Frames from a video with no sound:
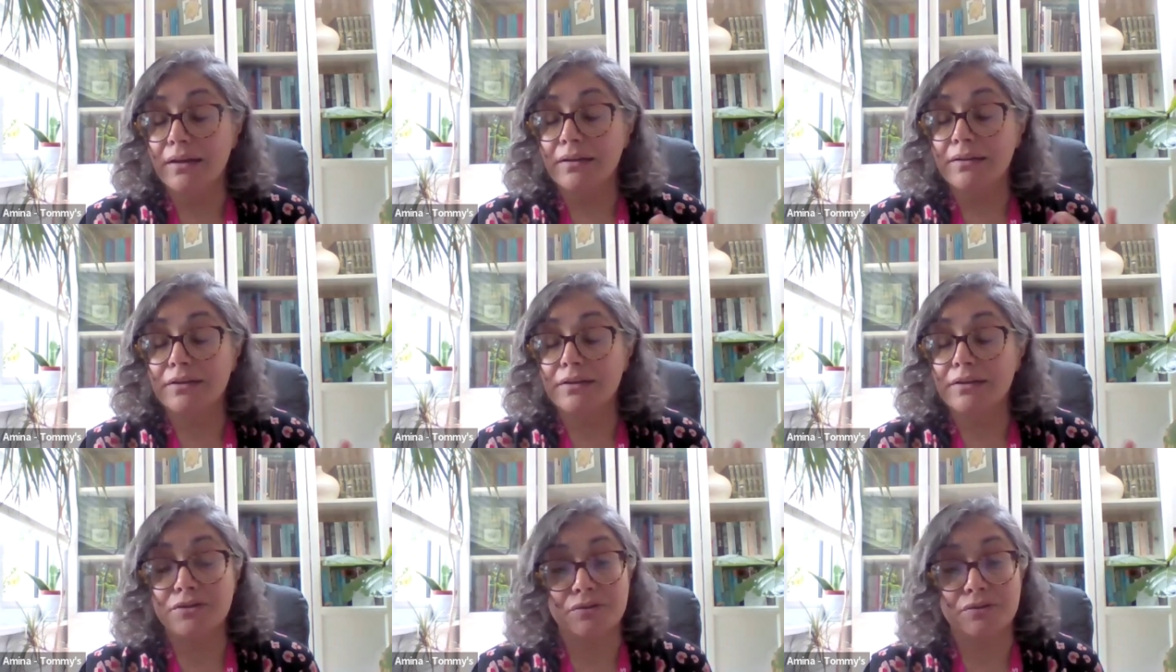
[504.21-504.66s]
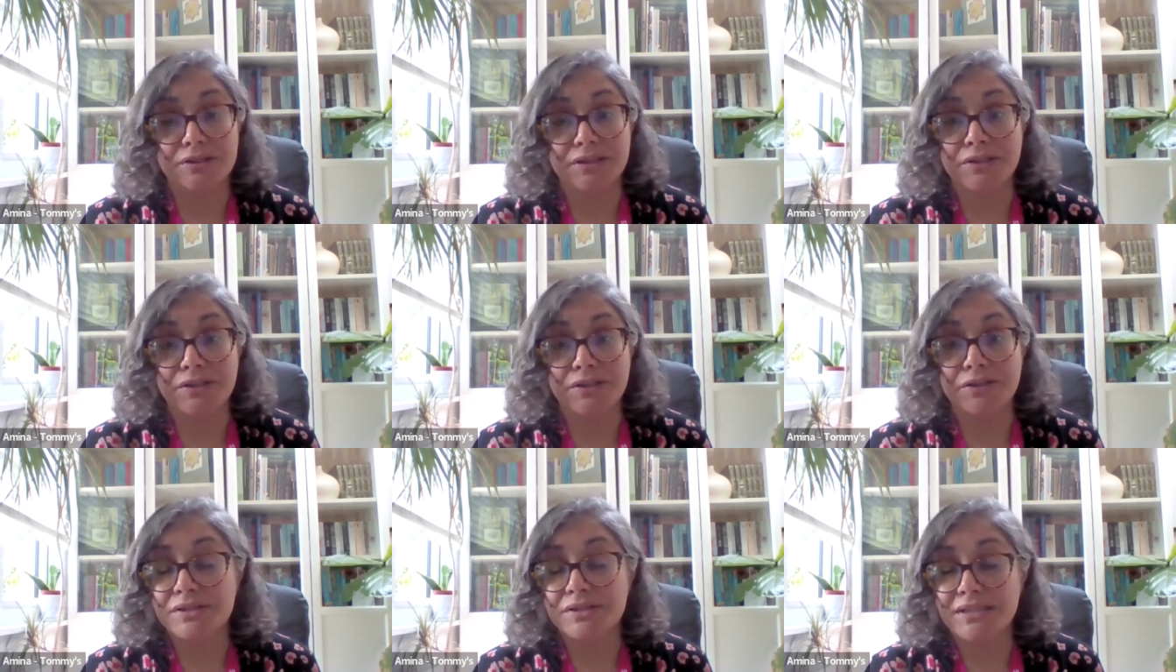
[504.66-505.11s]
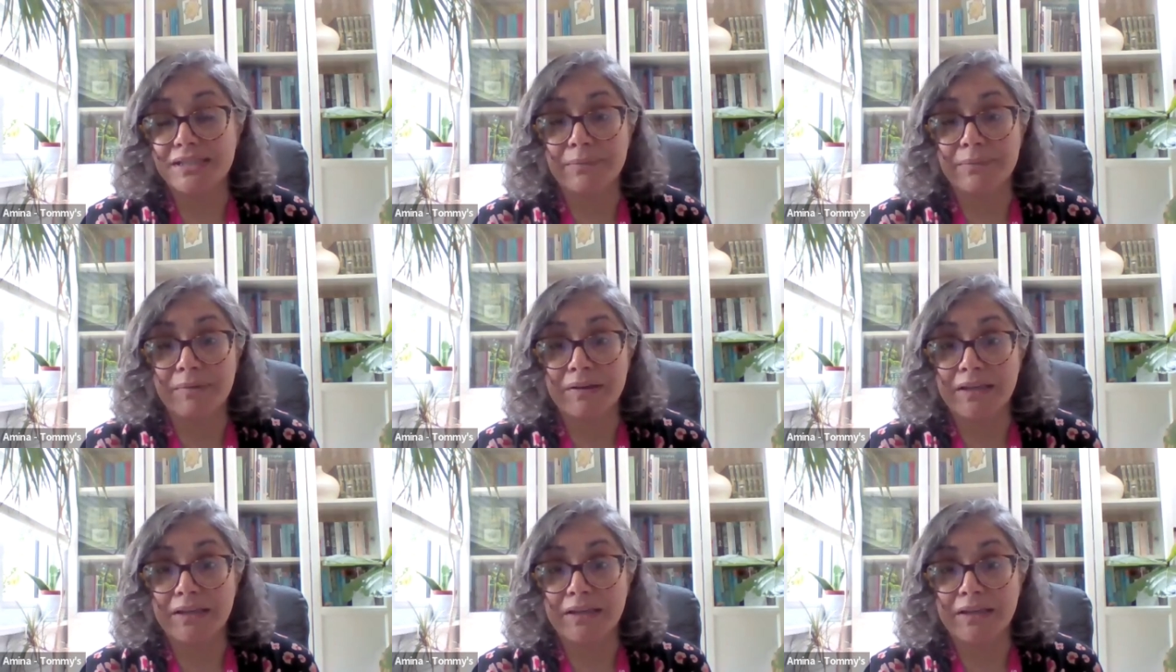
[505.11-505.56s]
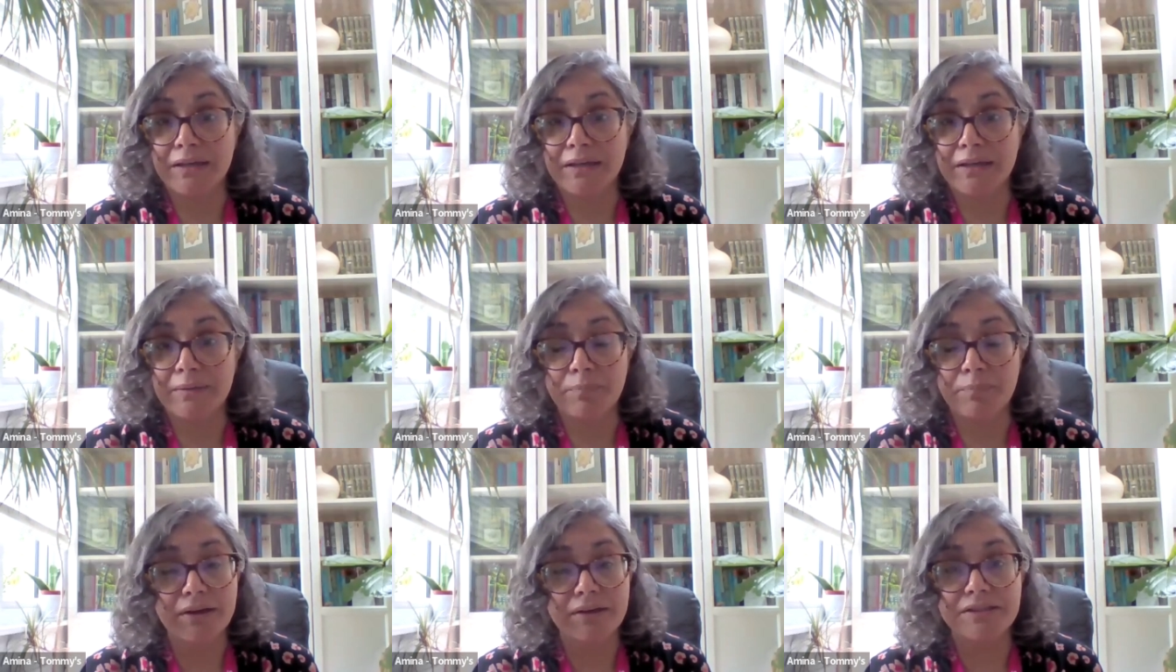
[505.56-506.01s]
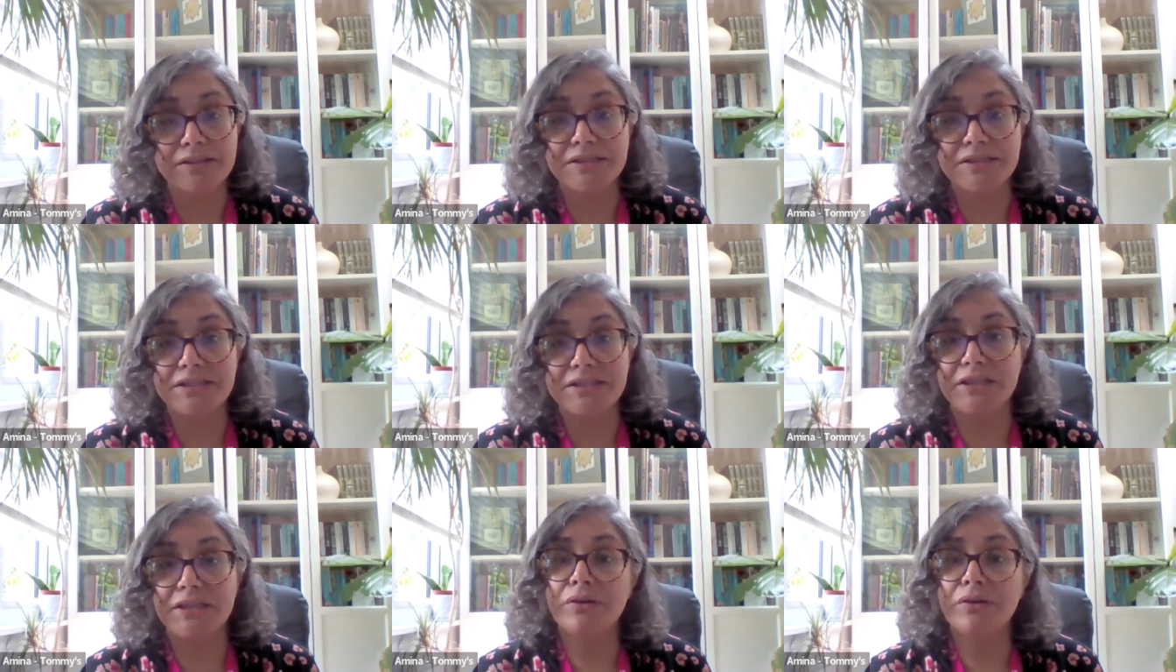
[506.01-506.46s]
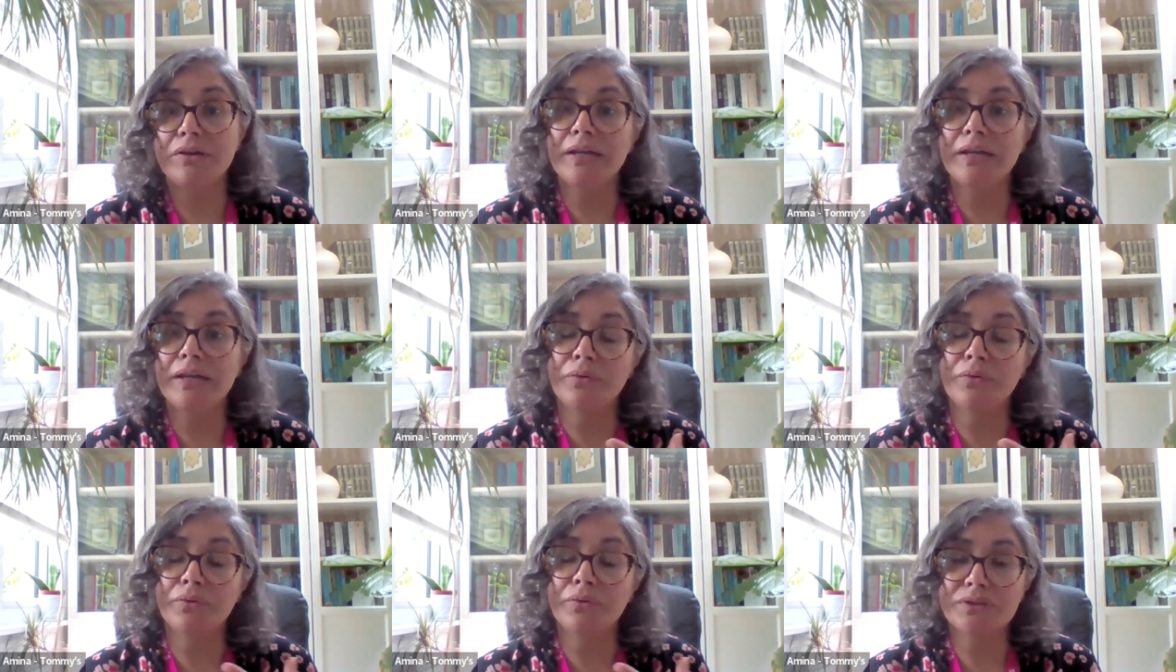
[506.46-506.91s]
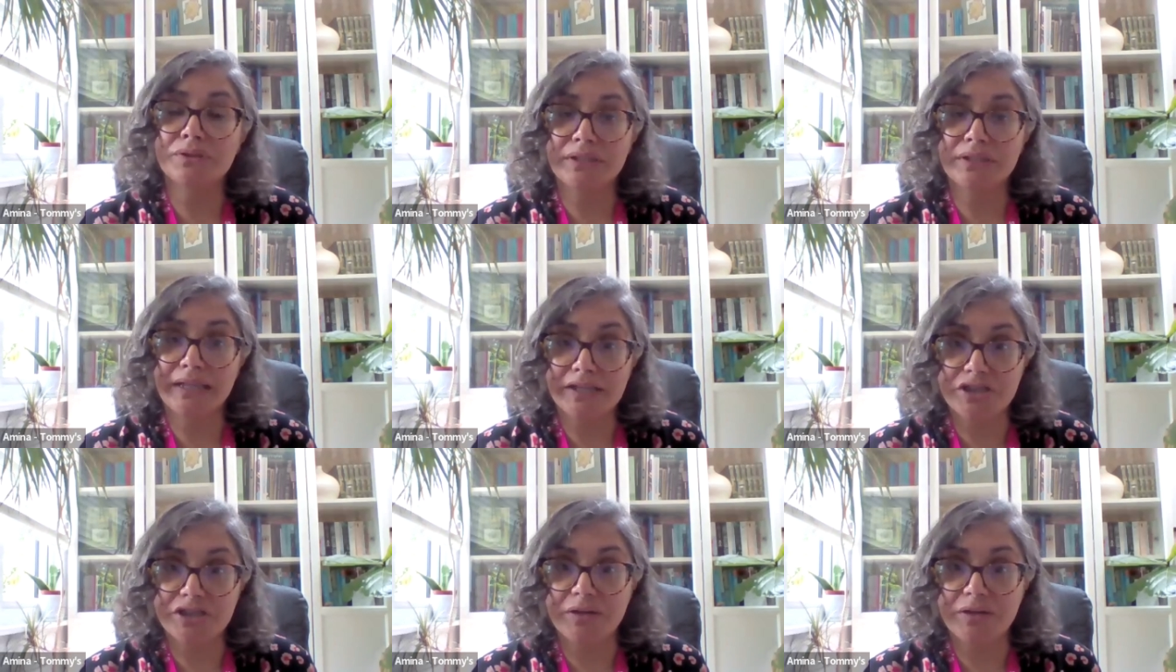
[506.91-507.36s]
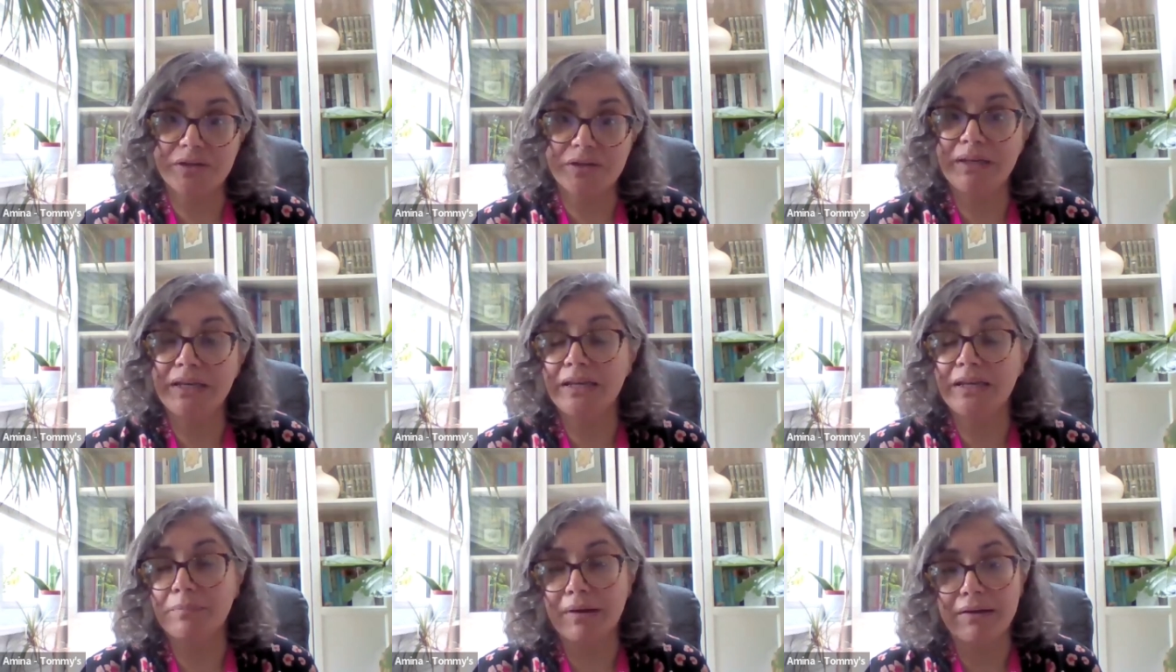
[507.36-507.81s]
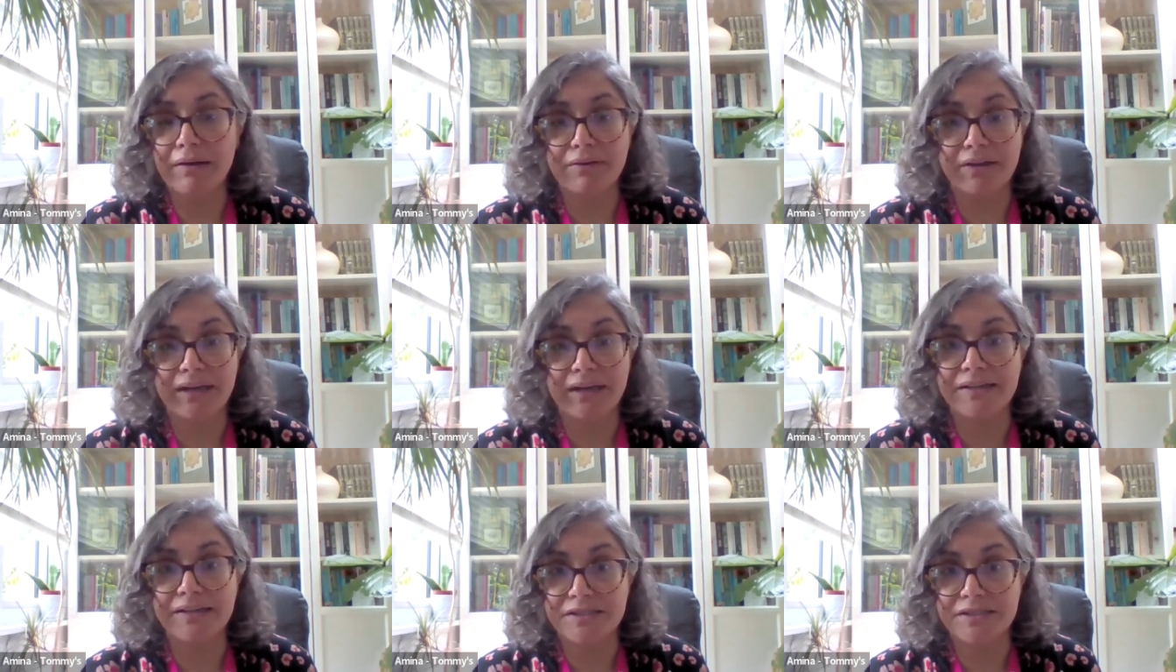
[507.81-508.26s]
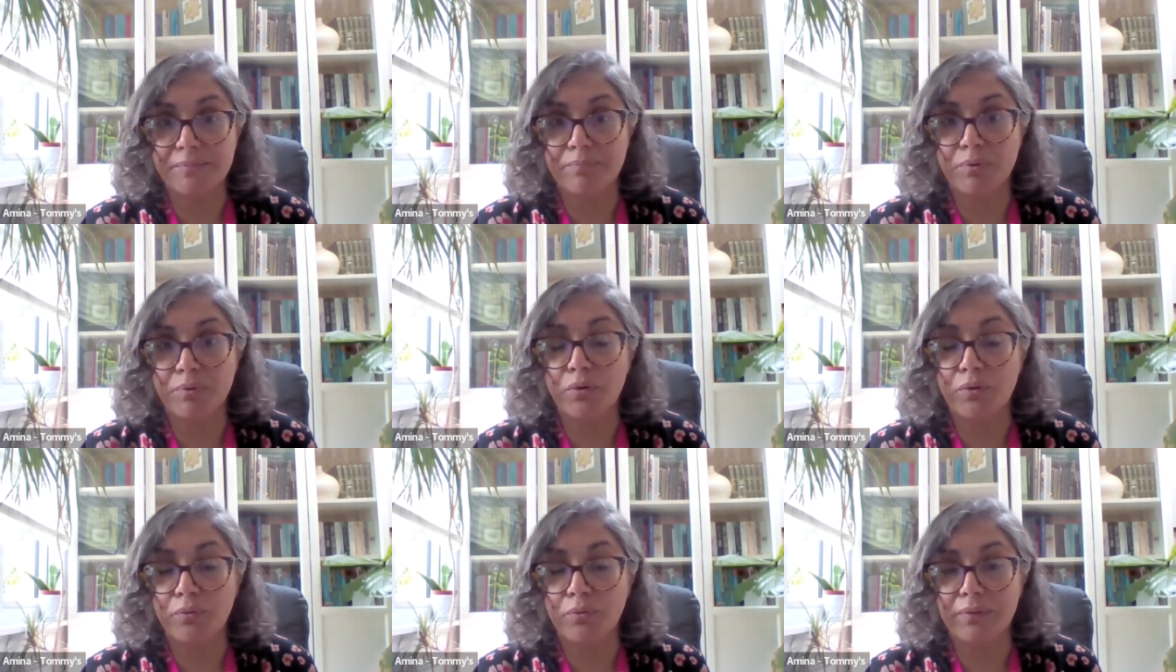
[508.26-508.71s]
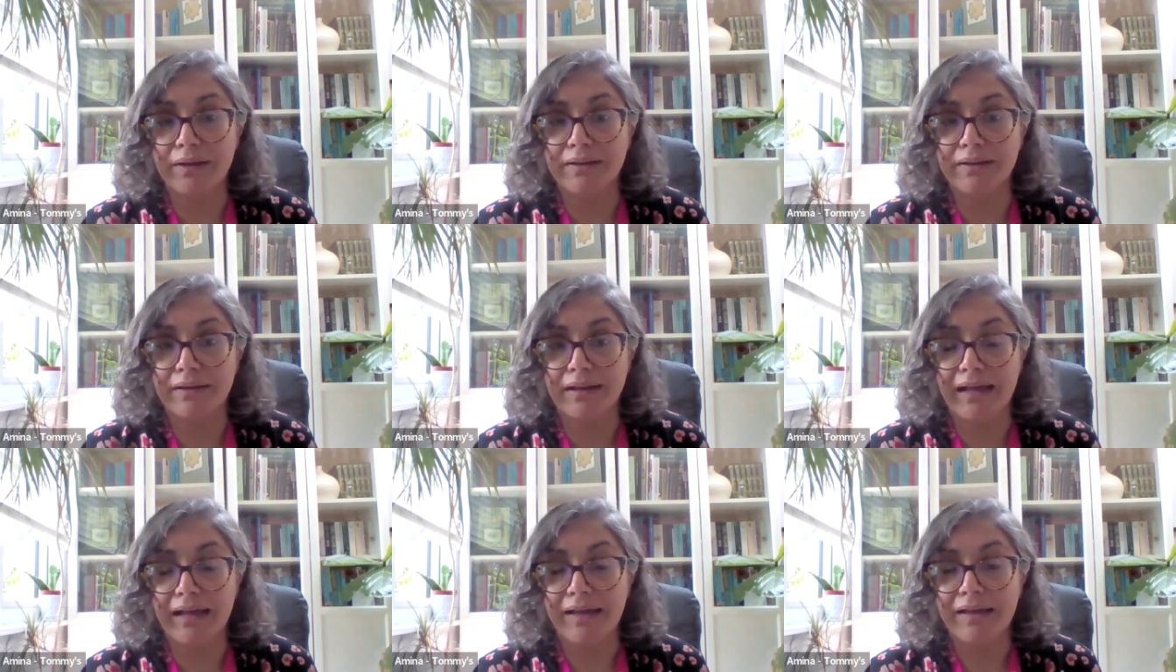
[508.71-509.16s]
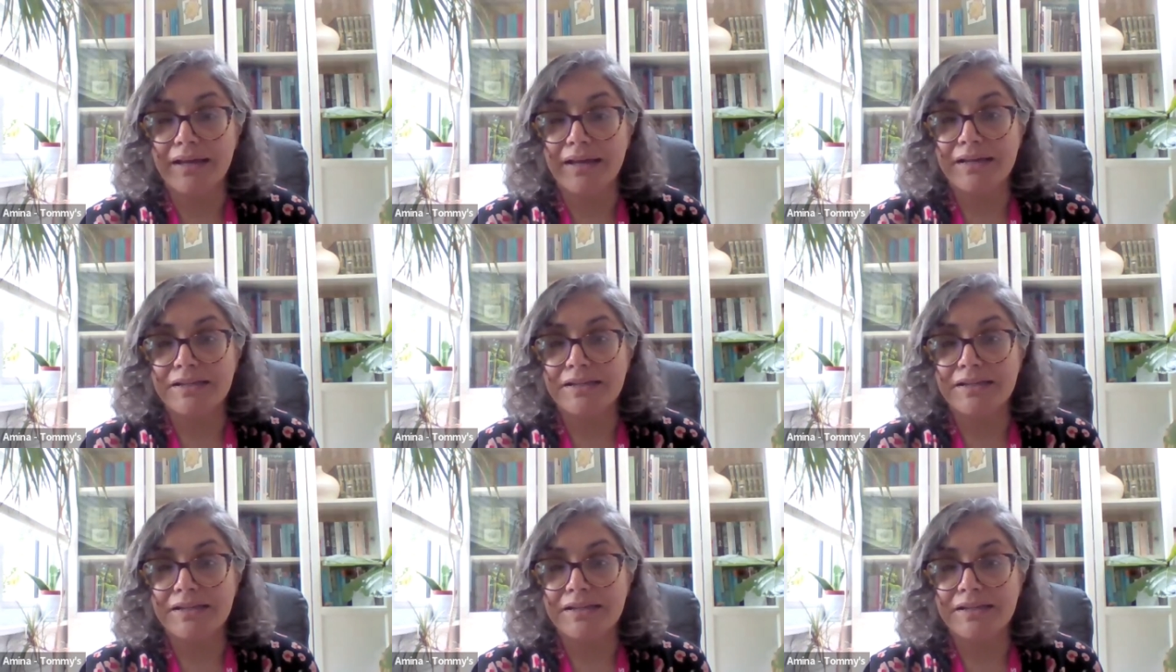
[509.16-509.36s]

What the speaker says: the doctor who's seen them in the early pregnancy unit or to their GP about getting support with that.